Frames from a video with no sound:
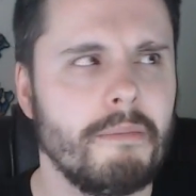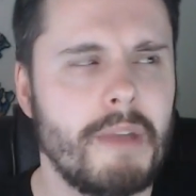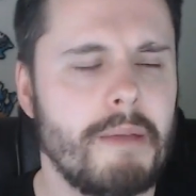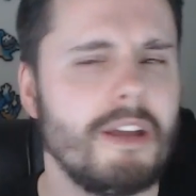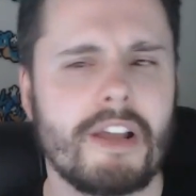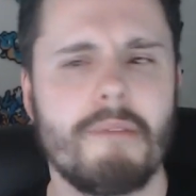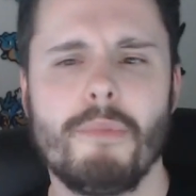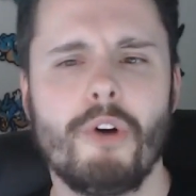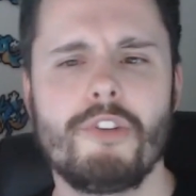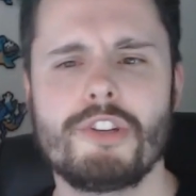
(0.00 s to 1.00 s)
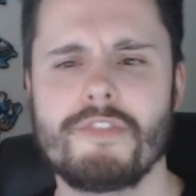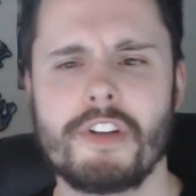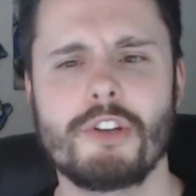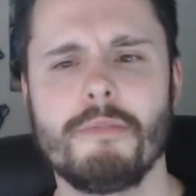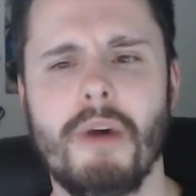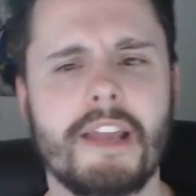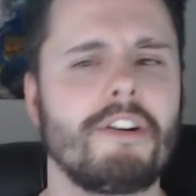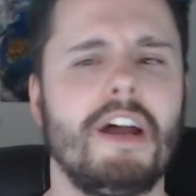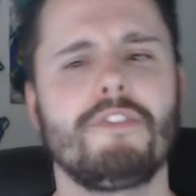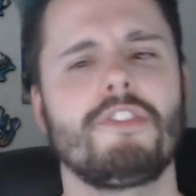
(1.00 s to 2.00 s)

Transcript: Maybe I'll get more views if I do Minecraft.